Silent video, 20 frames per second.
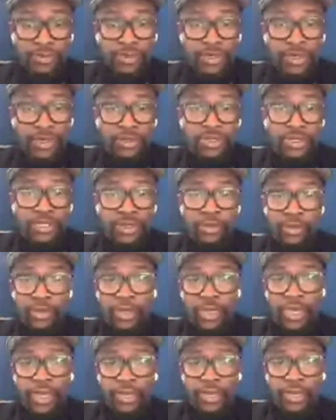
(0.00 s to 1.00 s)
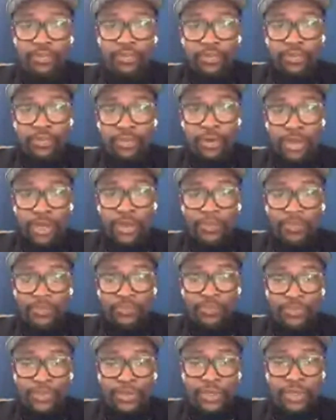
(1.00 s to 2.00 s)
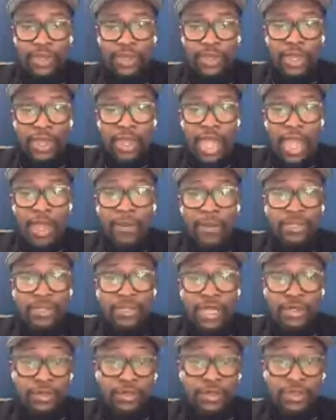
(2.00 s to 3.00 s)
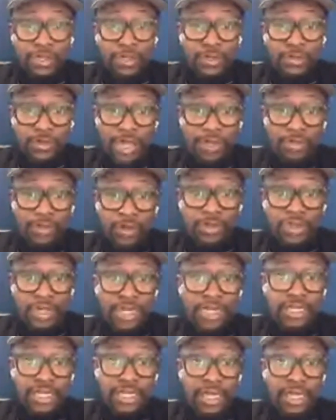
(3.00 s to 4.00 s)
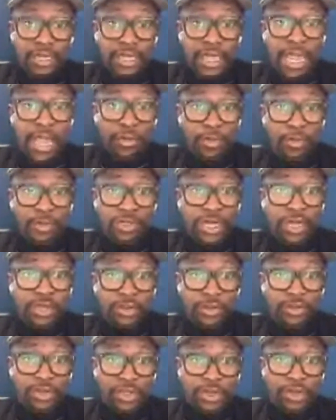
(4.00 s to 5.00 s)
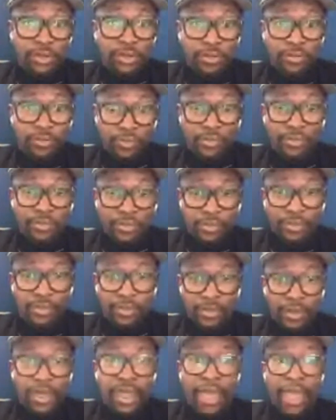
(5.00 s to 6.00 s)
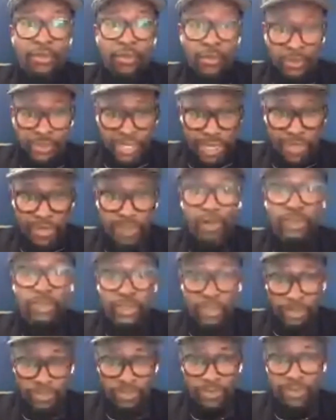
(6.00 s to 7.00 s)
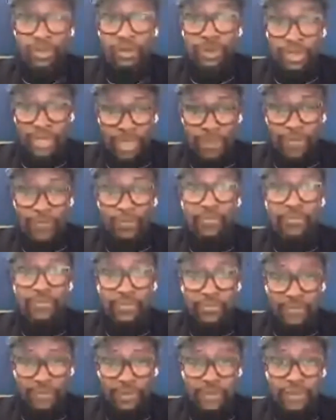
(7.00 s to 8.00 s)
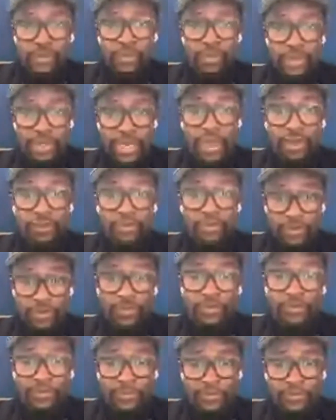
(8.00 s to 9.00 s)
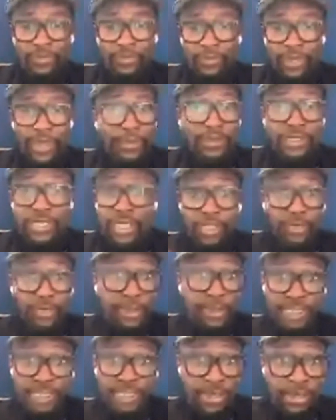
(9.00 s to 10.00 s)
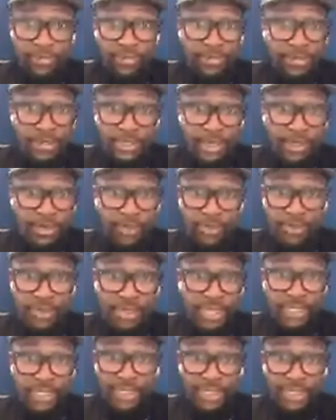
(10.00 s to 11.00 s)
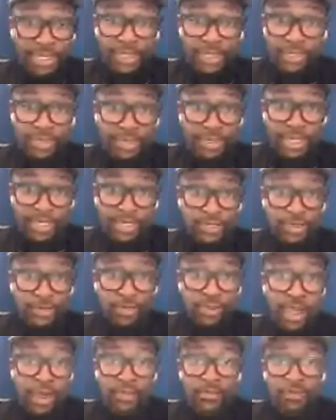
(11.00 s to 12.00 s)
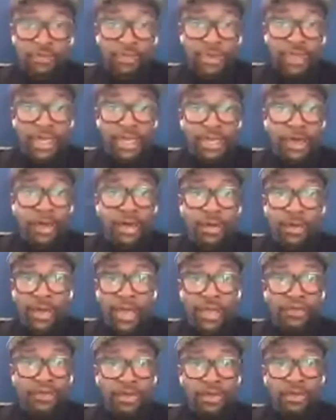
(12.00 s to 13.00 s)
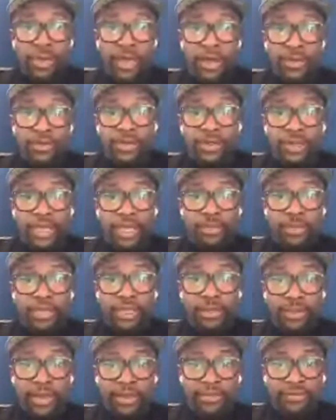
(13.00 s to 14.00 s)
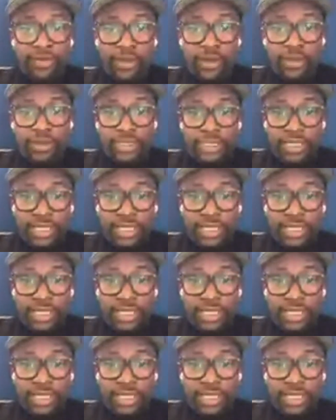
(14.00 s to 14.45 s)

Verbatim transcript: I will tell on you, like Mo'Nique said. I will tell on you. I will tell on you. Okay. So be careful. I'm gonna tell on myself. So that that that's no problem for me at all. I have no problem with admitting my faults. So I'm nowhere near perfect, but